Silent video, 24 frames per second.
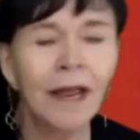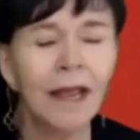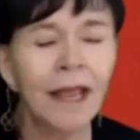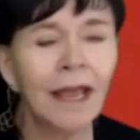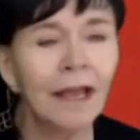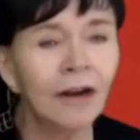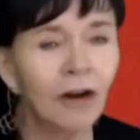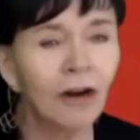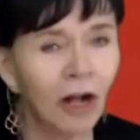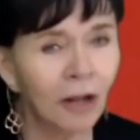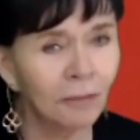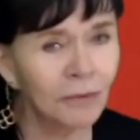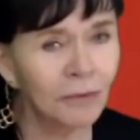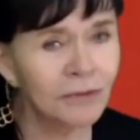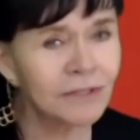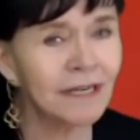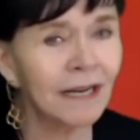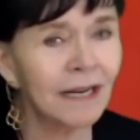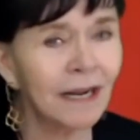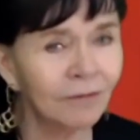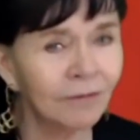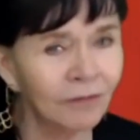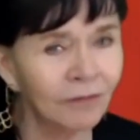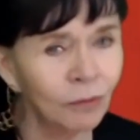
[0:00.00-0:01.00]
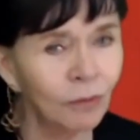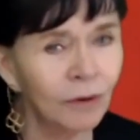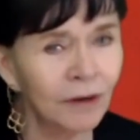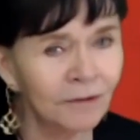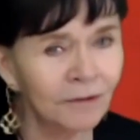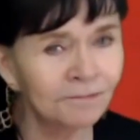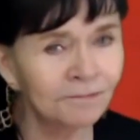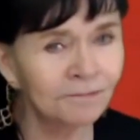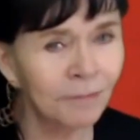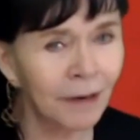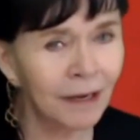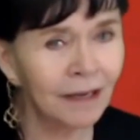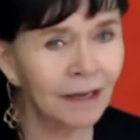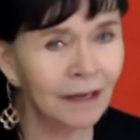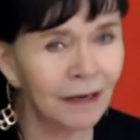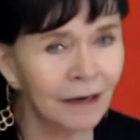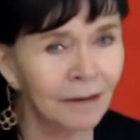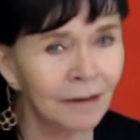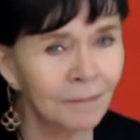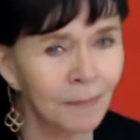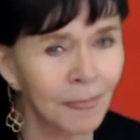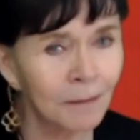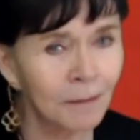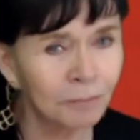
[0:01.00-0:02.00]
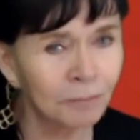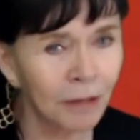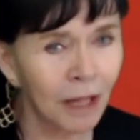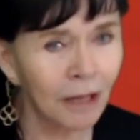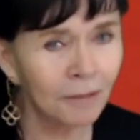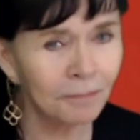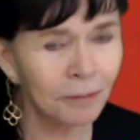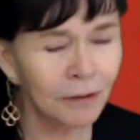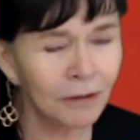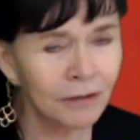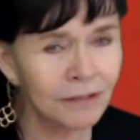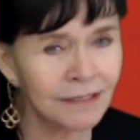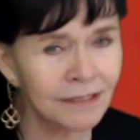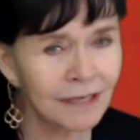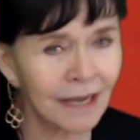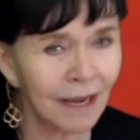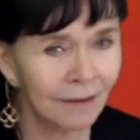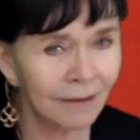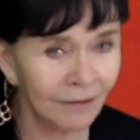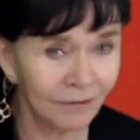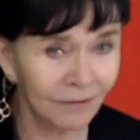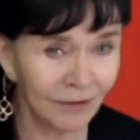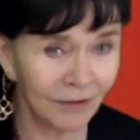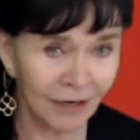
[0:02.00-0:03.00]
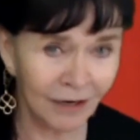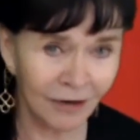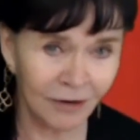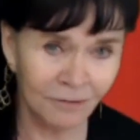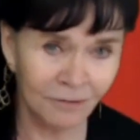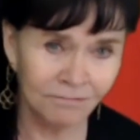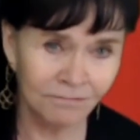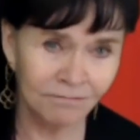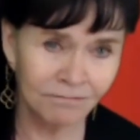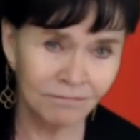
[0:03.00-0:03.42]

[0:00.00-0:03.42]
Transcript: And almost every one of my um, blog posts have a video